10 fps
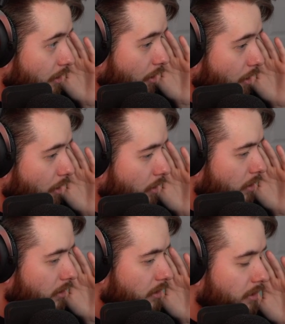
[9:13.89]
Oh.
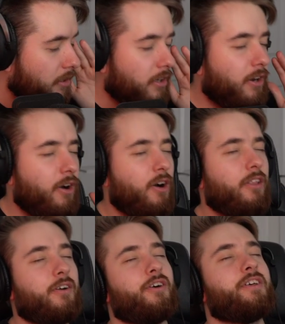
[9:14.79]

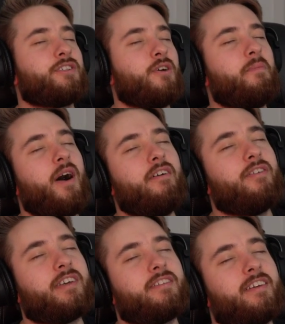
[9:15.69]
Oh my god, that's so
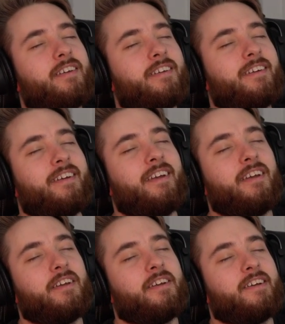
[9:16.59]
perfect.
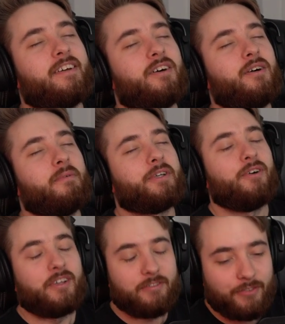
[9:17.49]
Oh my
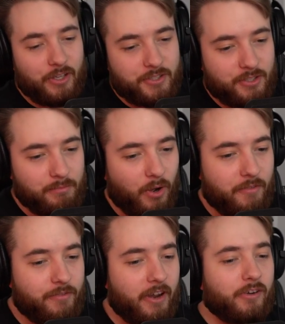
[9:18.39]
god, it floods my
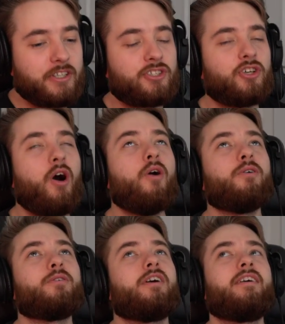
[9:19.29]
very
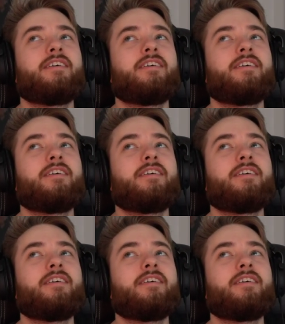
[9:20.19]
soul.